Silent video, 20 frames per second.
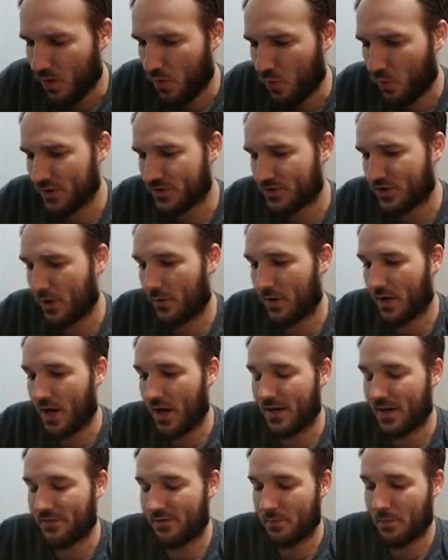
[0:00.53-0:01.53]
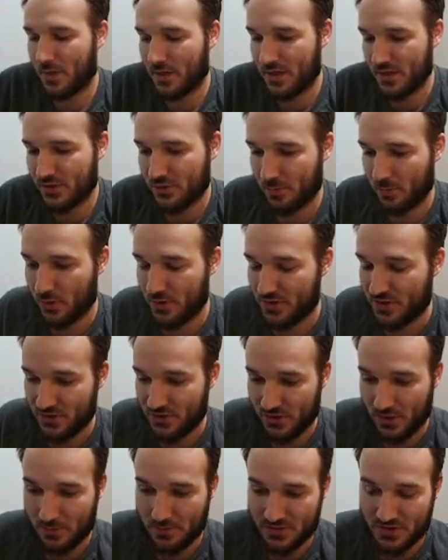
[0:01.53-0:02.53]
What's going on, everybody? It's your boy
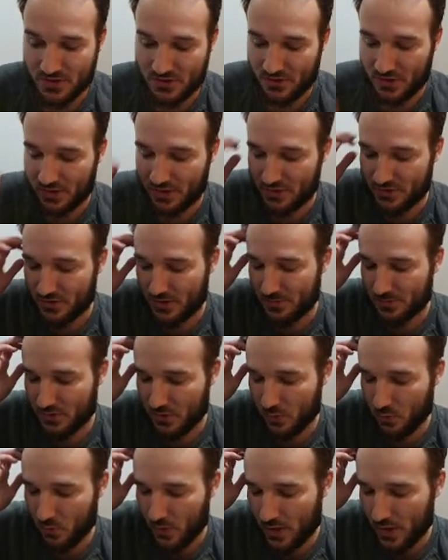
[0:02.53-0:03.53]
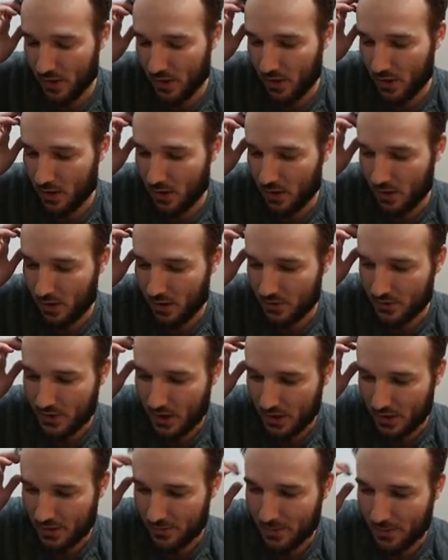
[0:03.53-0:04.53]
Cesar with C-Zar Gets Crypto, and we are
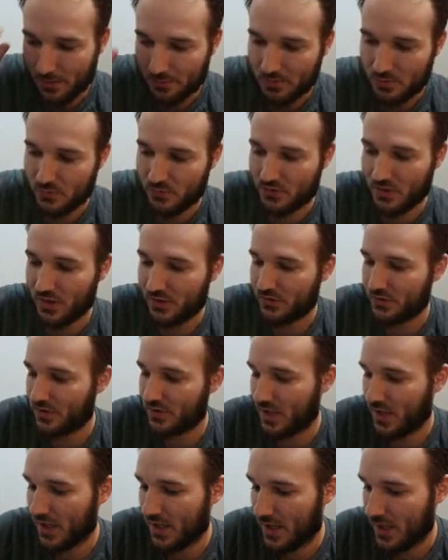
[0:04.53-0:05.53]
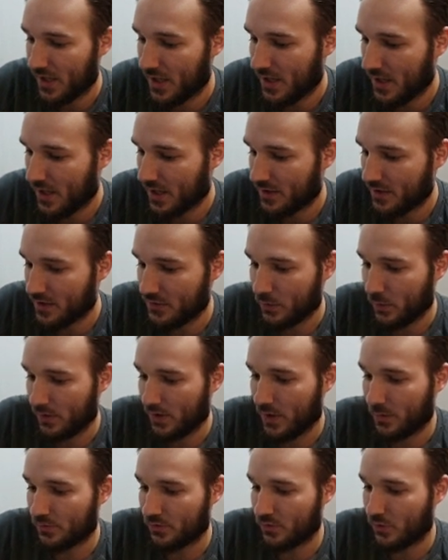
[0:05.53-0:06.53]
talking about Bluzelle today. This one
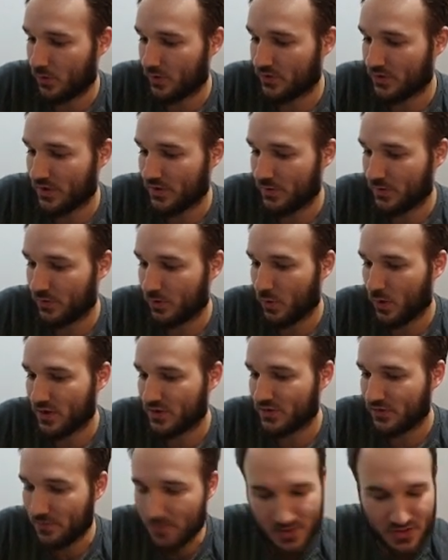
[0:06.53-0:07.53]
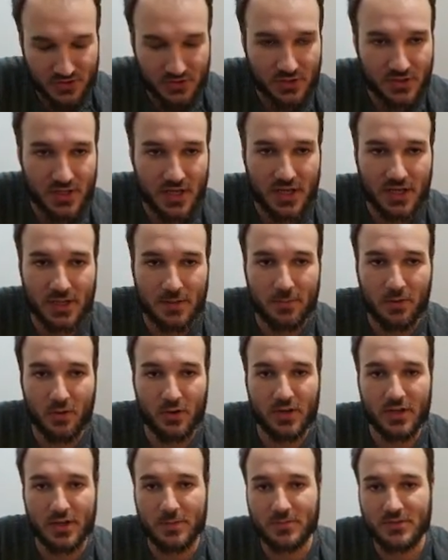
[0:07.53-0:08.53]
comes to us at the request of Mr. Danny
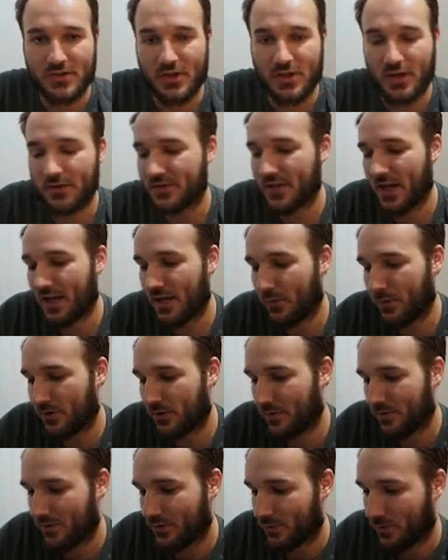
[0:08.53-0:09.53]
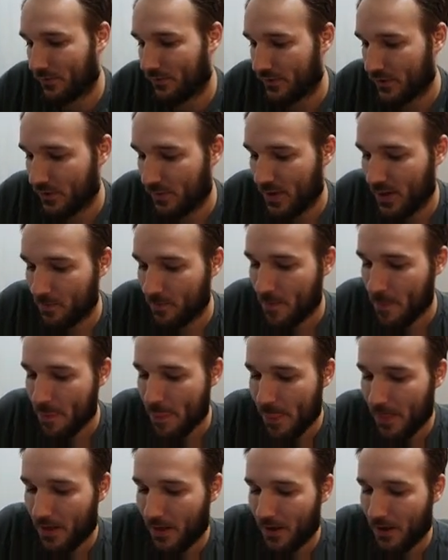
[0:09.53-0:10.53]
Boy himself. Danny, we're doing this one for you, man.
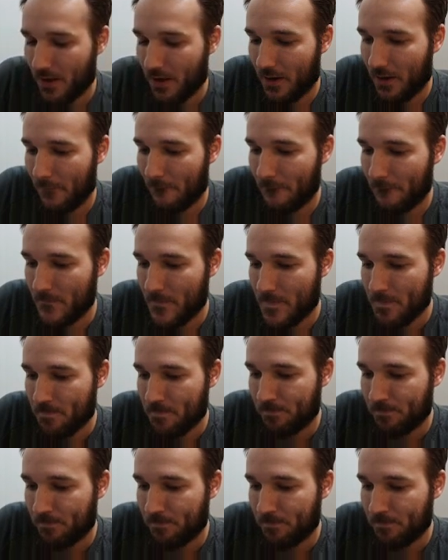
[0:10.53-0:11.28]
Um,